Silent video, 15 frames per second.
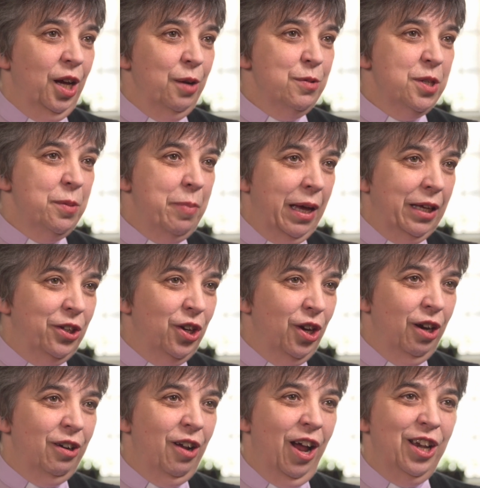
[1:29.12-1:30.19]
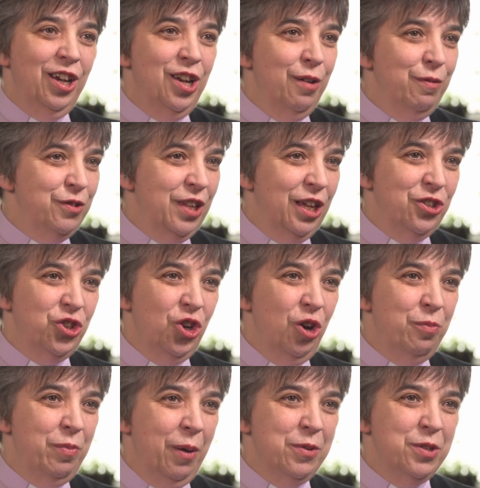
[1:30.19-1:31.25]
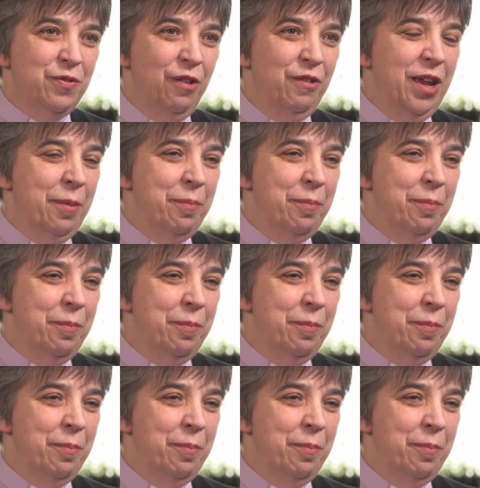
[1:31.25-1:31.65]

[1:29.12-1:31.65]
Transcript: I was a banker, I loved that job, I was very